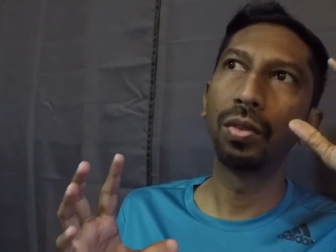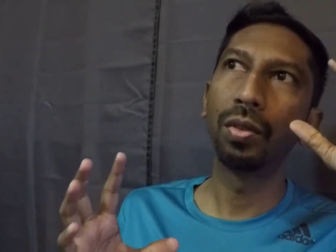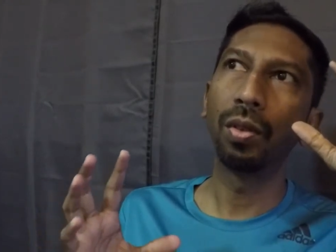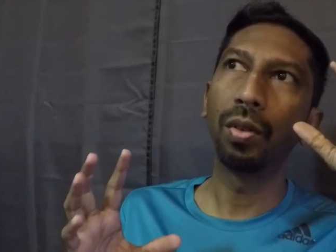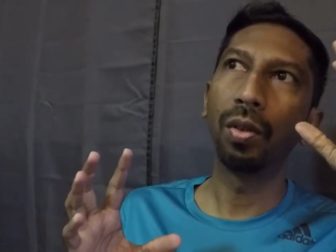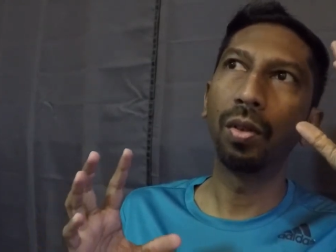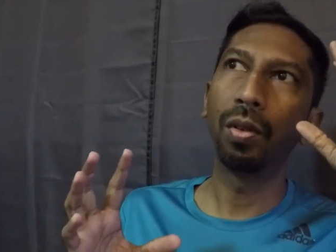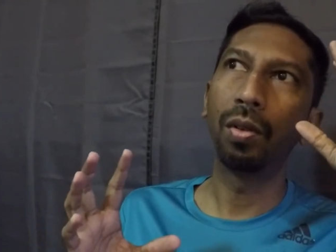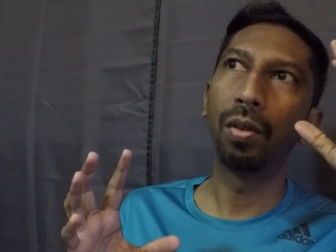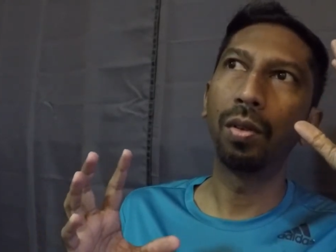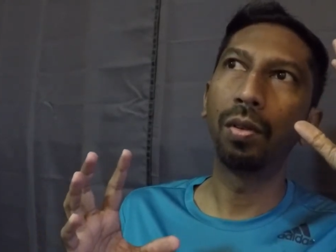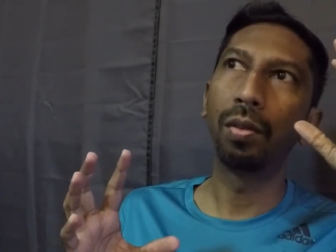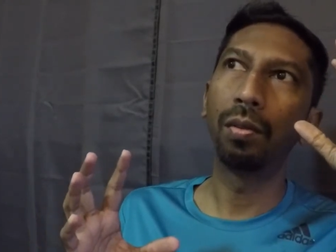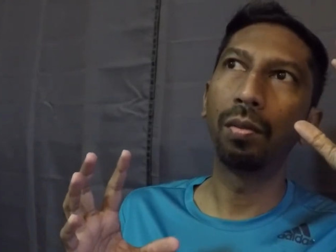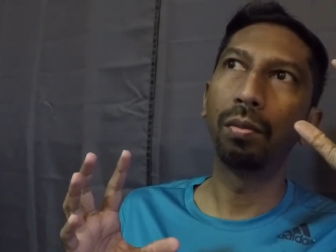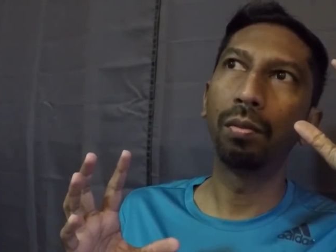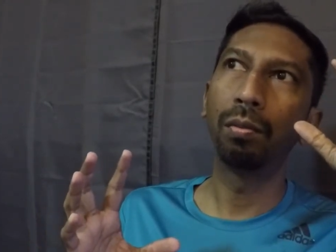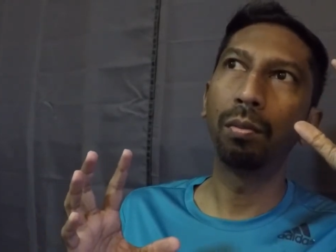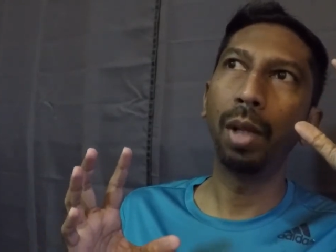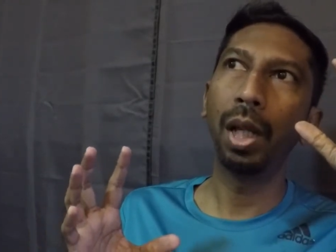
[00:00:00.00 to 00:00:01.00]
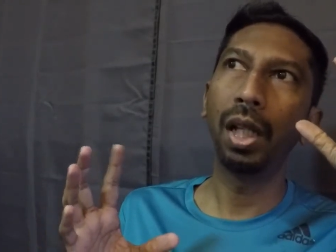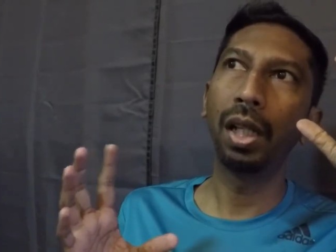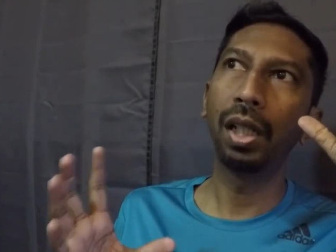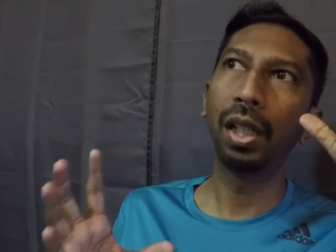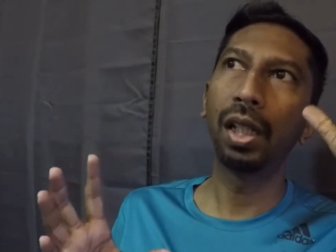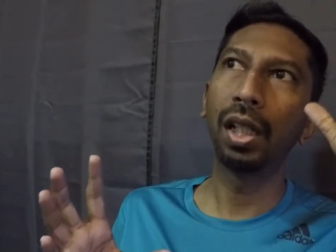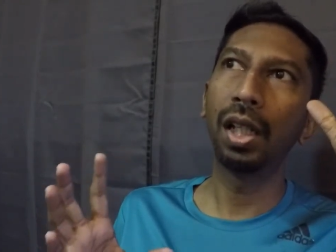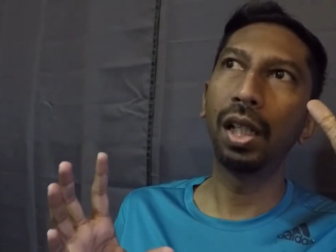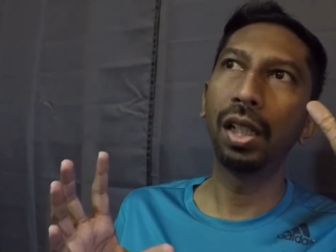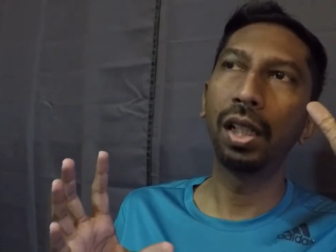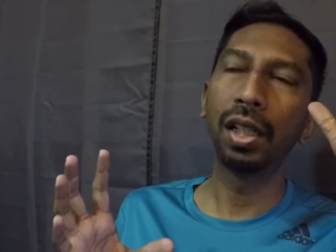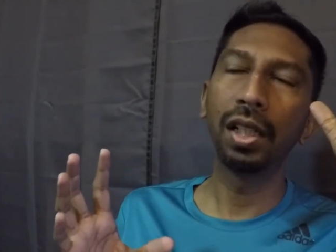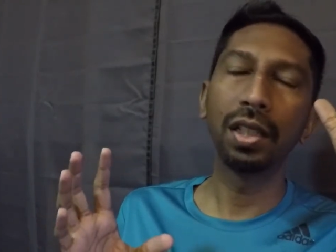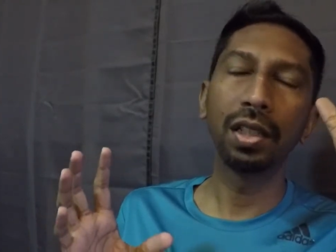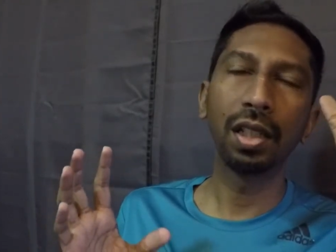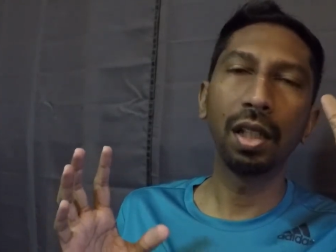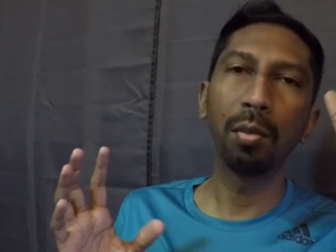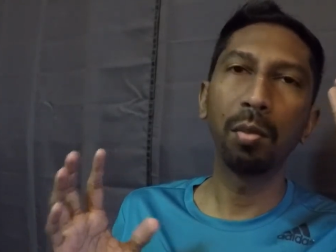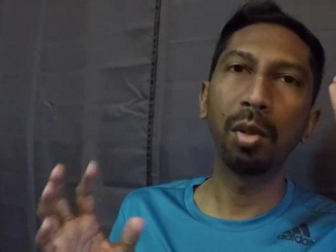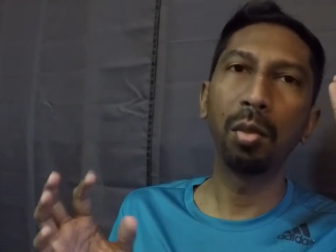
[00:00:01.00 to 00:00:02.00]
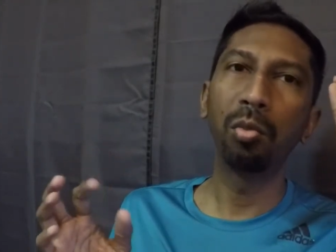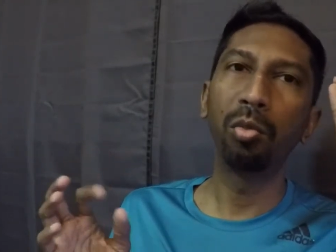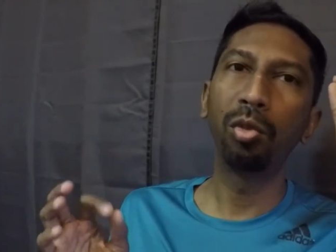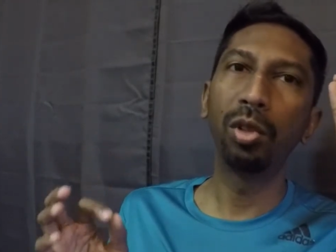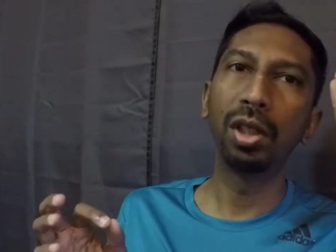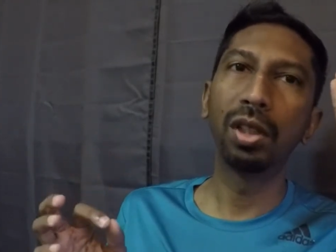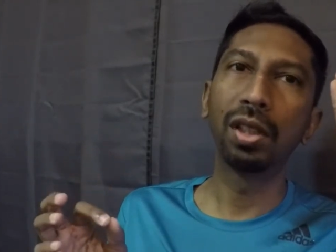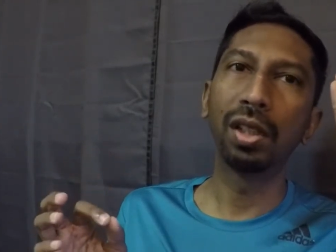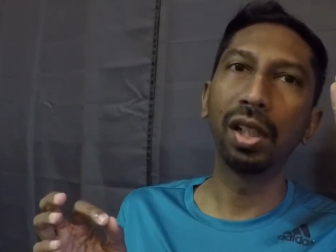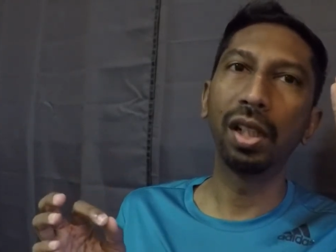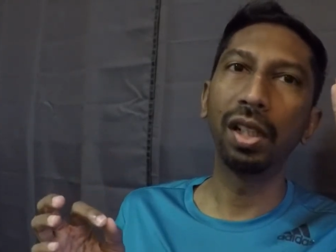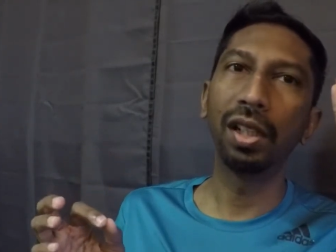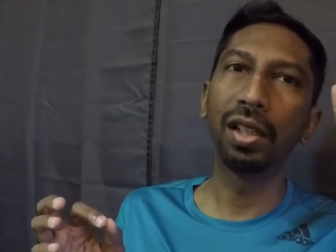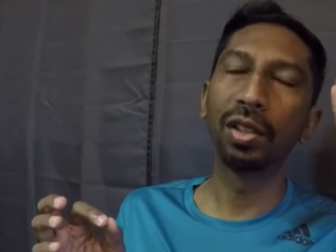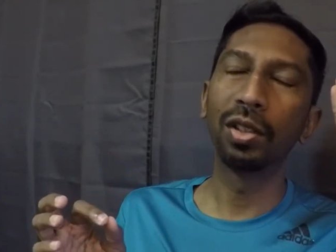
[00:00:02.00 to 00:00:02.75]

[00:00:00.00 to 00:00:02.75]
or mankind has come up with, right?